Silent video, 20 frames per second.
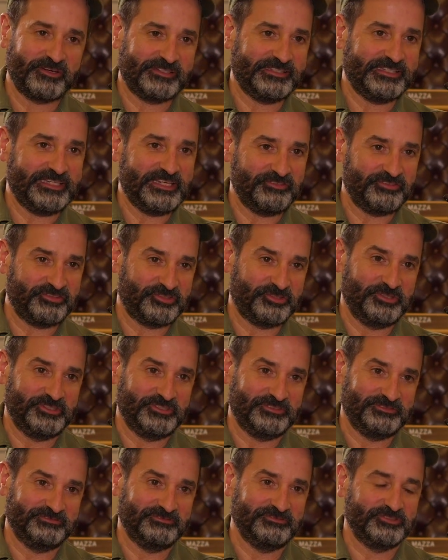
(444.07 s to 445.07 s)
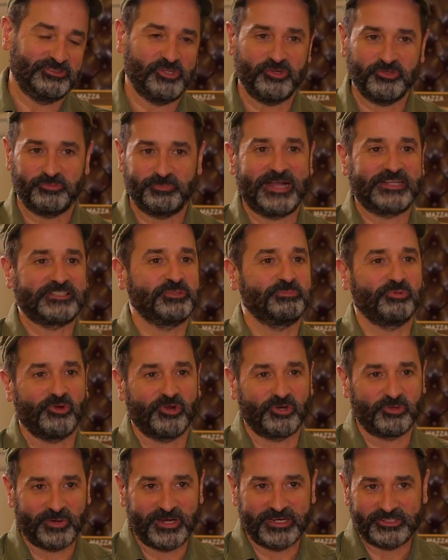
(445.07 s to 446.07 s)
leaves, goes back to
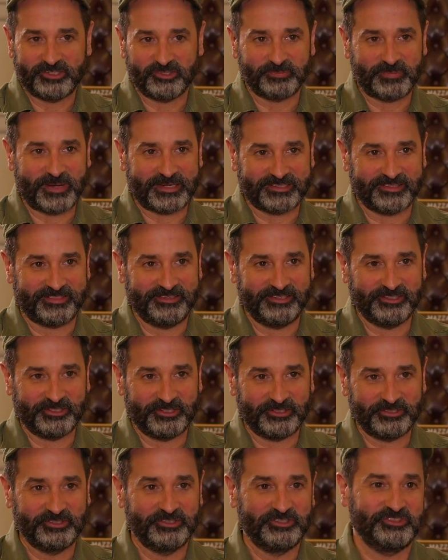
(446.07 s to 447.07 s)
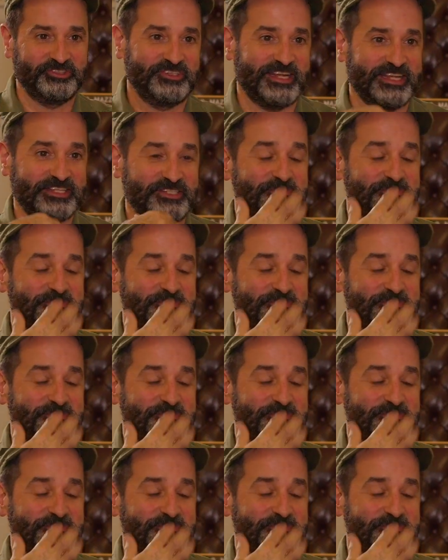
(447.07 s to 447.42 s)
Broadway, goes back to theater. She gets